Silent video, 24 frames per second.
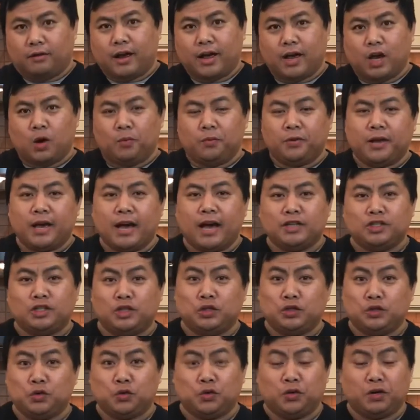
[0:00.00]
right, I hope you guys
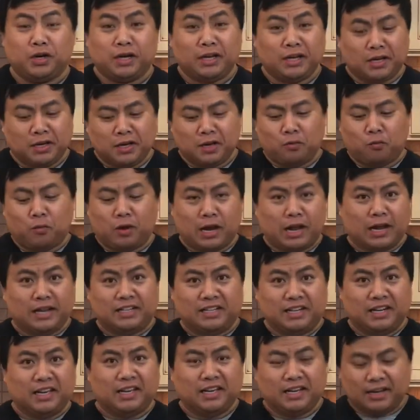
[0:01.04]
enjoy what I
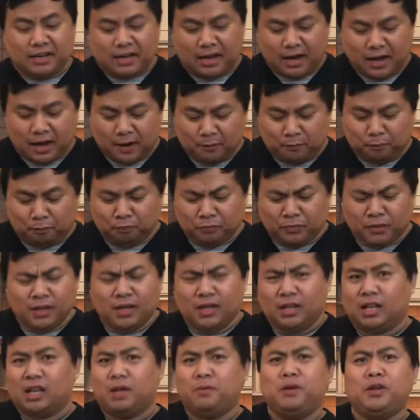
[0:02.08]
did.
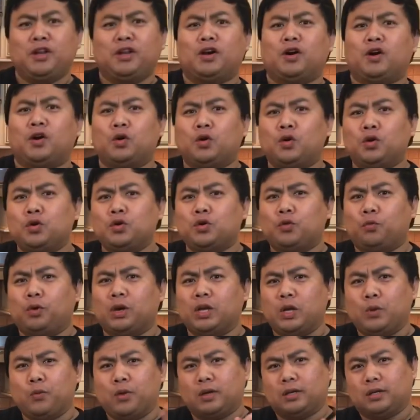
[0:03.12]
Let me know
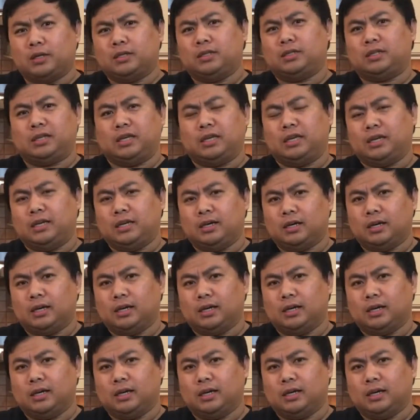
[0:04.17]
what you want to see